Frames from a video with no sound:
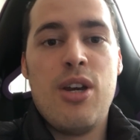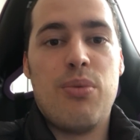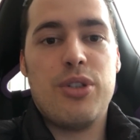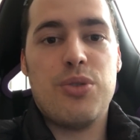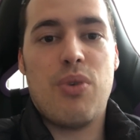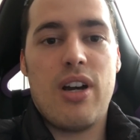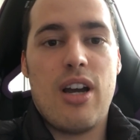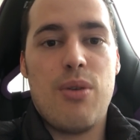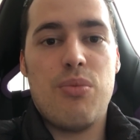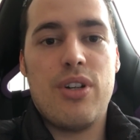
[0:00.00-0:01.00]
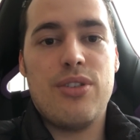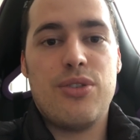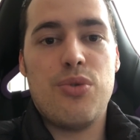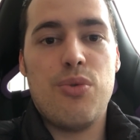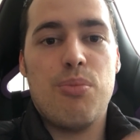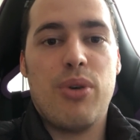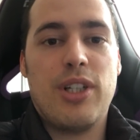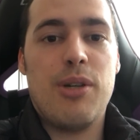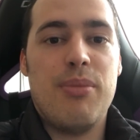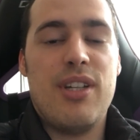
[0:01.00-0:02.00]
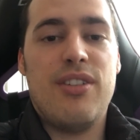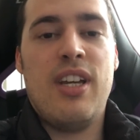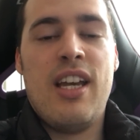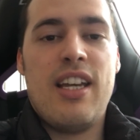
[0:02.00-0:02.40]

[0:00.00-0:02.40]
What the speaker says: which is why I wanted to bring him in